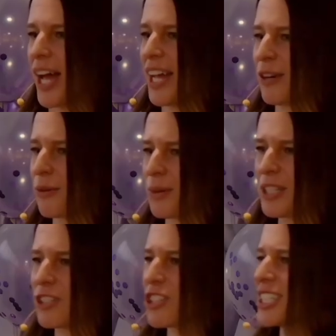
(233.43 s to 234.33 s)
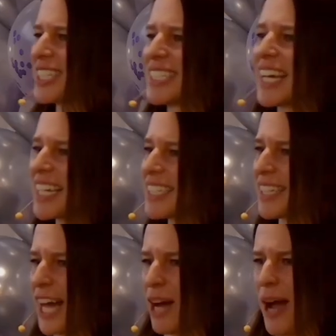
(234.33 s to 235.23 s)
and really just stand in
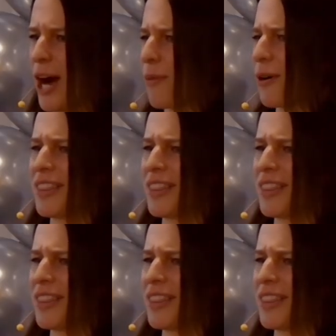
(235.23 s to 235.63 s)
that power,